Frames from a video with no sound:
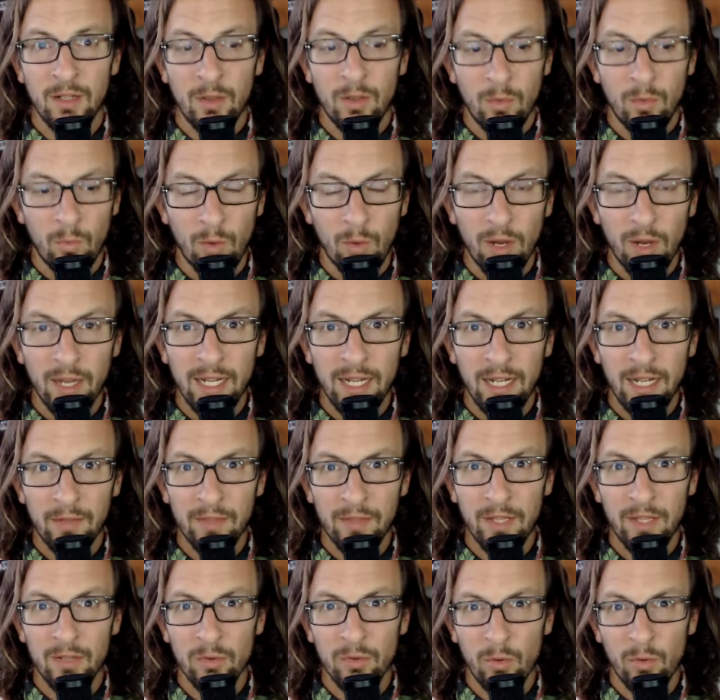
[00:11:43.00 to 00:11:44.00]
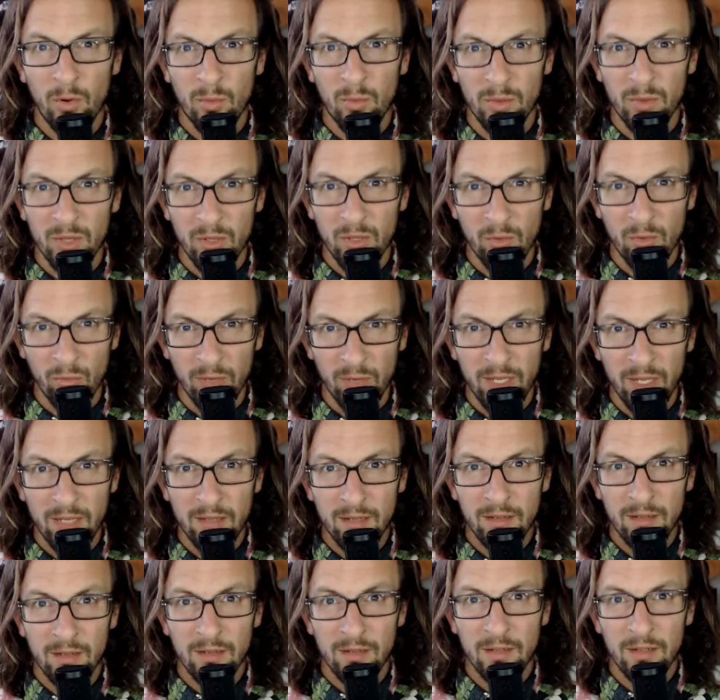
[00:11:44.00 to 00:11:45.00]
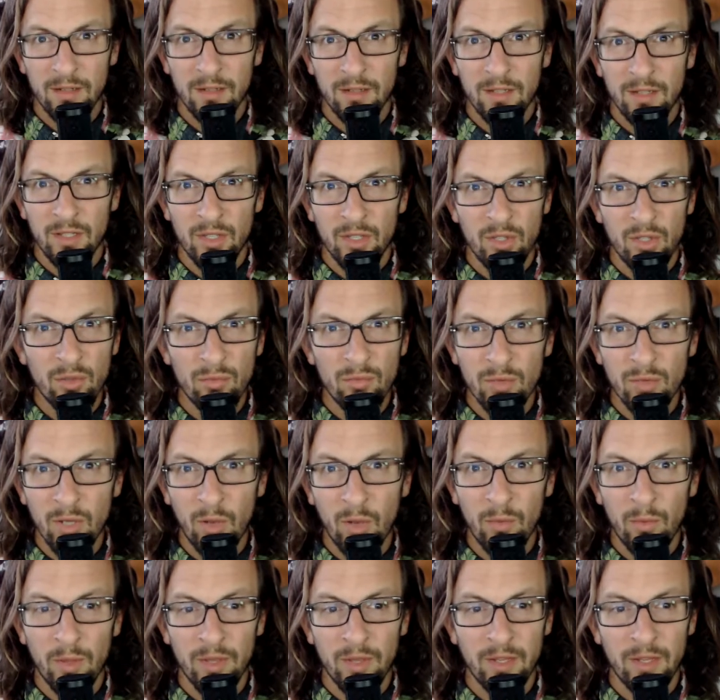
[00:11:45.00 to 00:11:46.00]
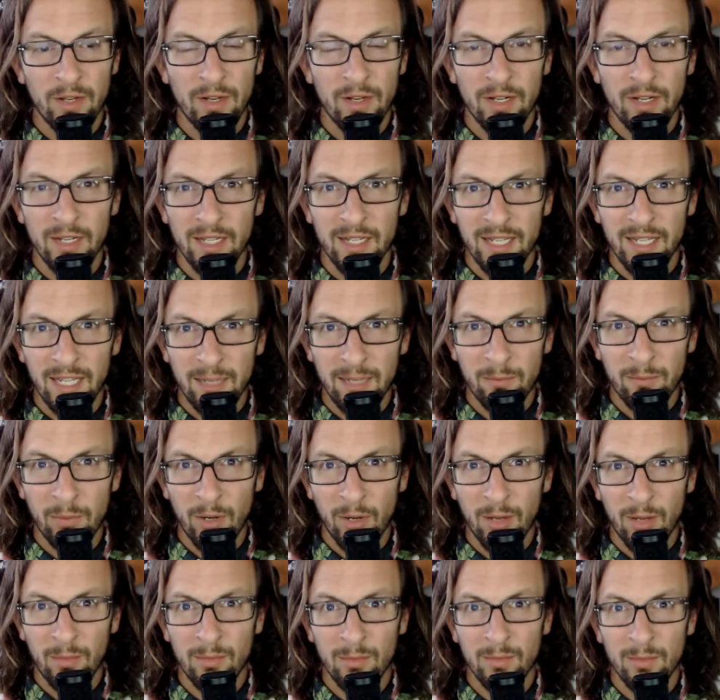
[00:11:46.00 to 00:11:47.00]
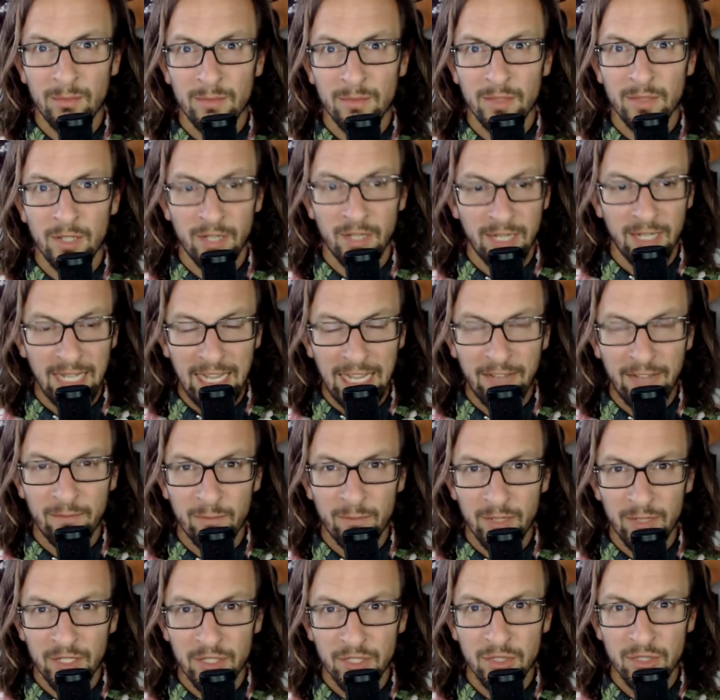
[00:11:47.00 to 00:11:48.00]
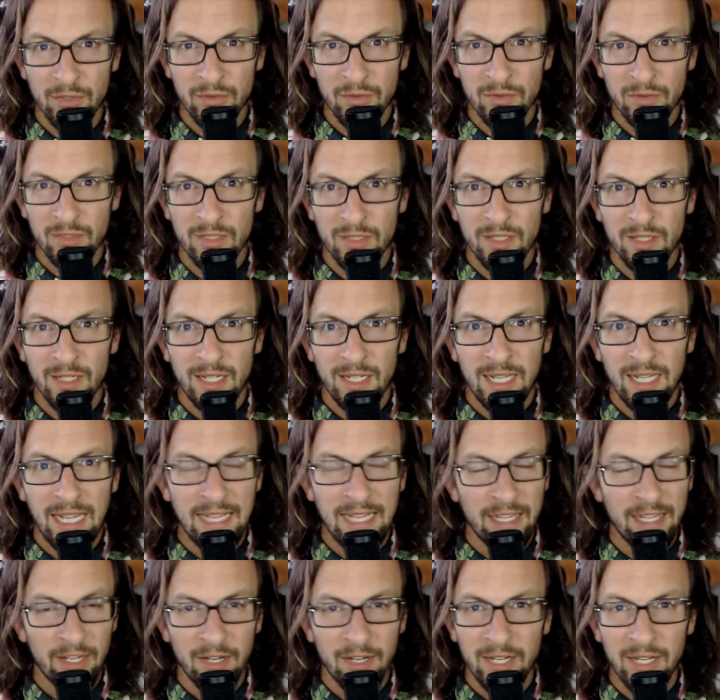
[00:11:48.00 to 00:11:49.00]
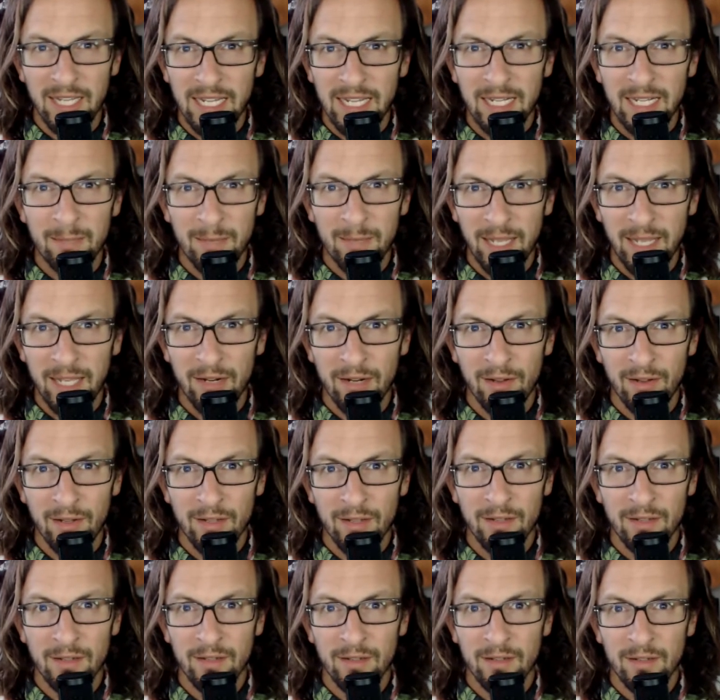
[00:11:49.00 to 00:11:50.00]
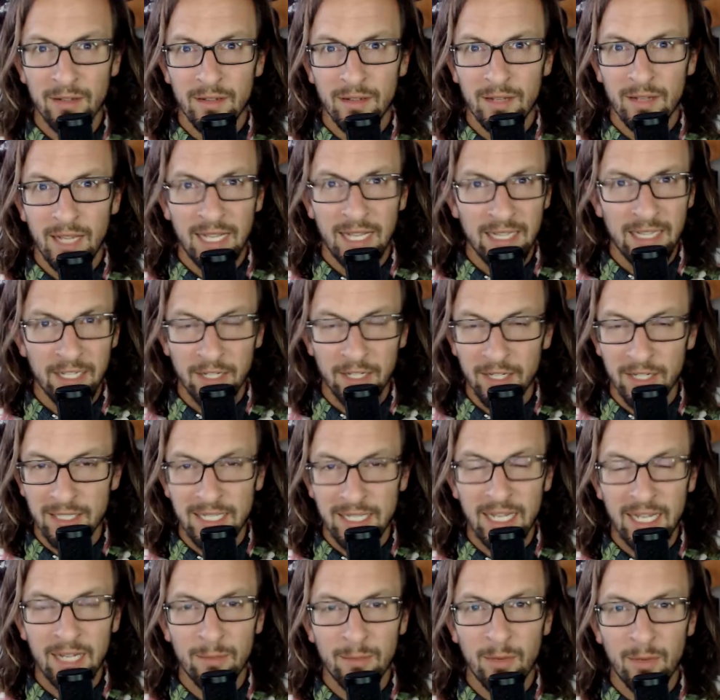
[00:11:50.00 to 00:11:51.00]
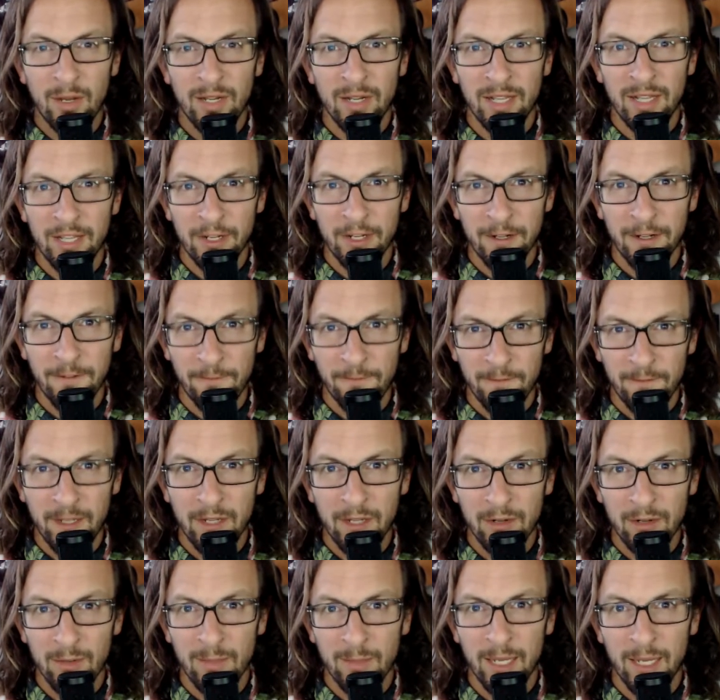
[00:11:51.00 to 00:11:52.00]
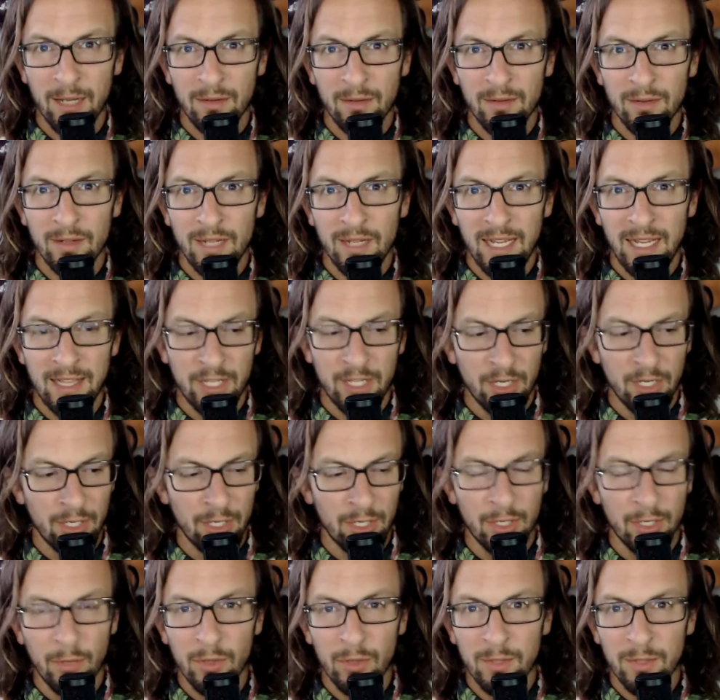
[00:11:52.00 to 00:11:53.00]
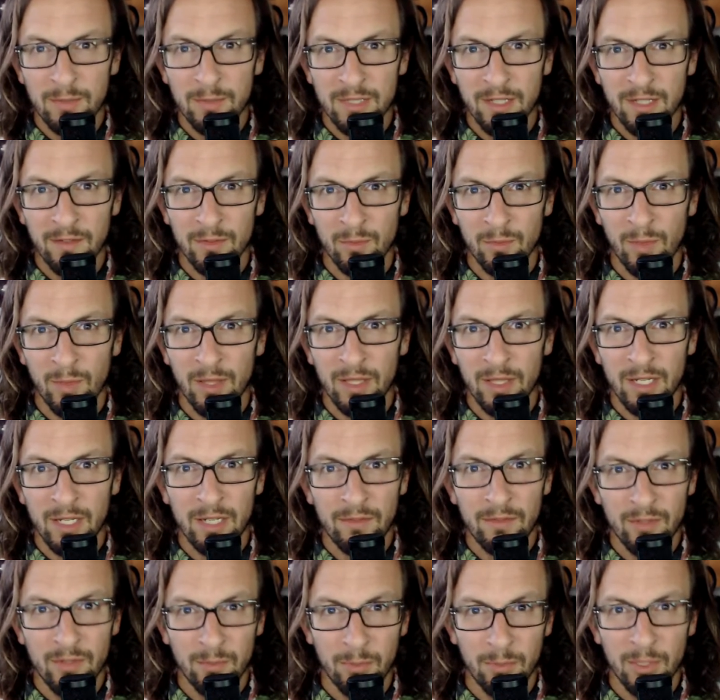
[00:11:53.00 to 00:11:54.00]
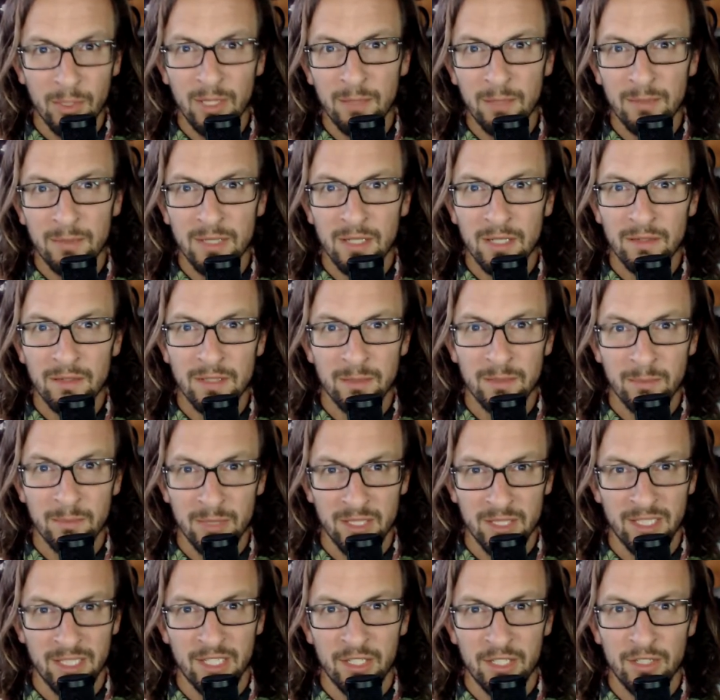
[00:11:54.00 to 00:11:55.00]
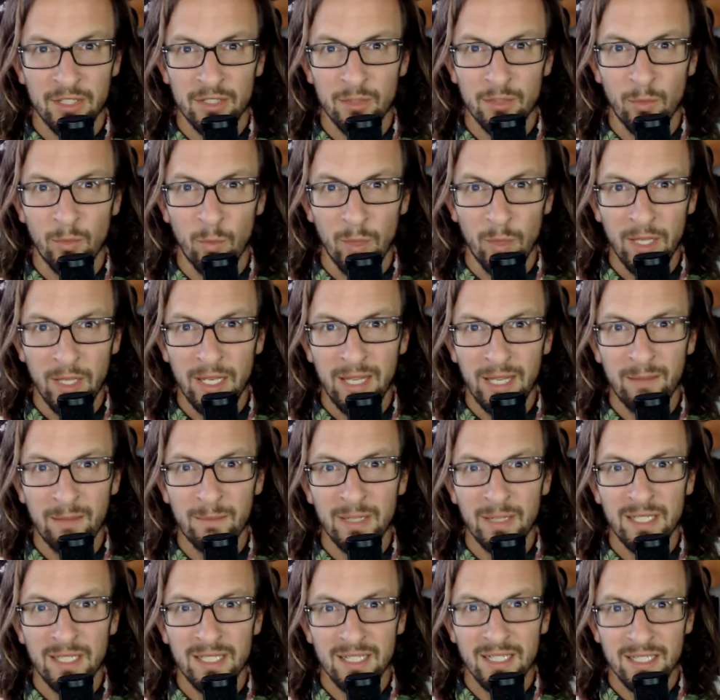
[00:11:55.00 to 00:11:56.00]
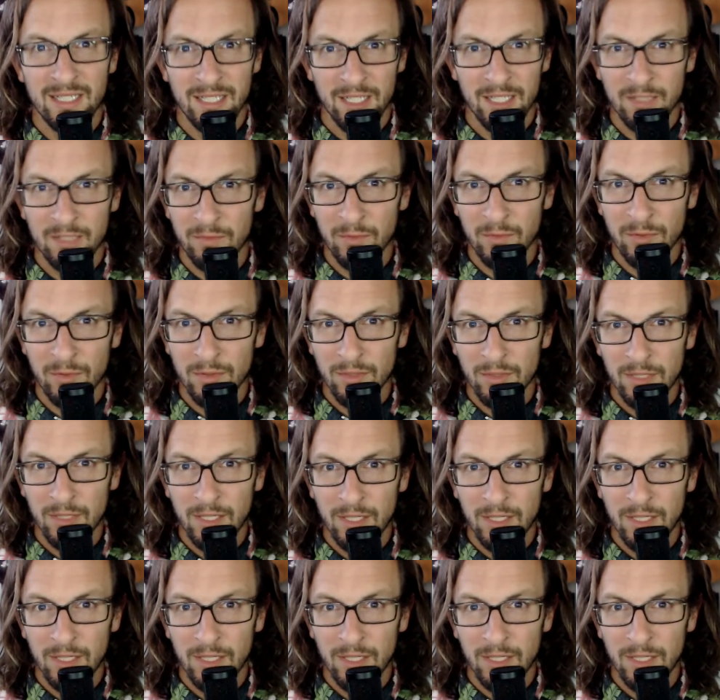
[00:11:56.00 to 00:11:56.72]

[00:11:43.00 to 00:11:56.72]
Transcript: walking out that door with grit. You know that they're going to hit problems, they're going to have issues and they're going to hit them head on and they're going to take them on and they're going to figure them out and they're going to know themselves well enough to put themselves in positions to win and be successful.